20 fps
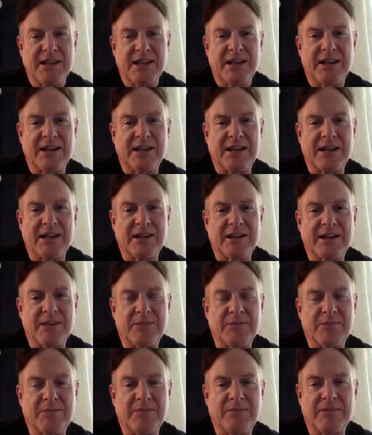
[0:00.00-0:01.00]

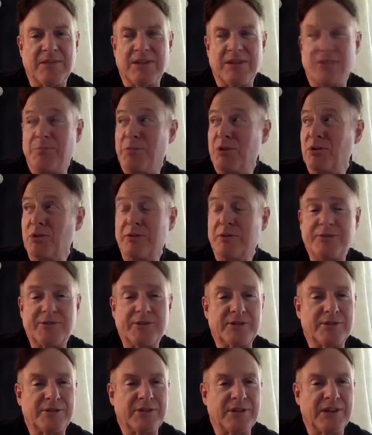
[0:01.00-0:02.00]
It's
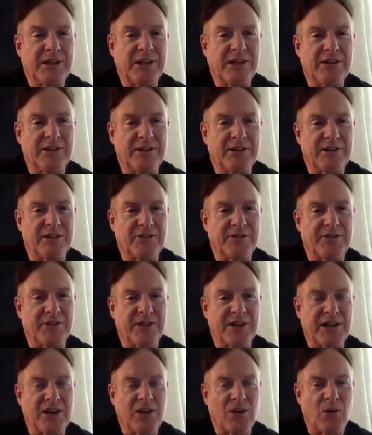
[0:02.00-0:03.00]
beautiful here. It's
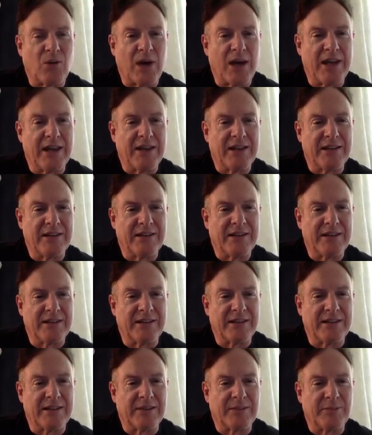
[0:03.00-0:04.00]
very quiet,
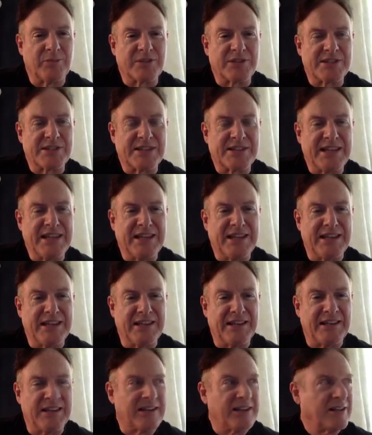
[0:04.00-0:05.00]

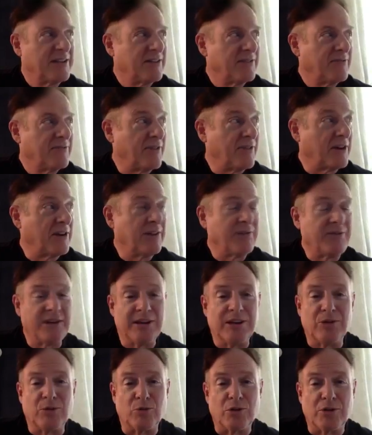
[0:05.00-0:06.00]
pristine, very,
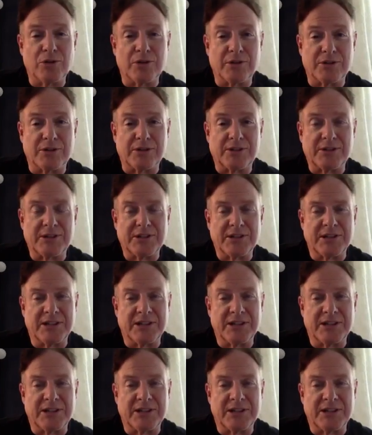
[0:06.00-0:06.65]
very rural.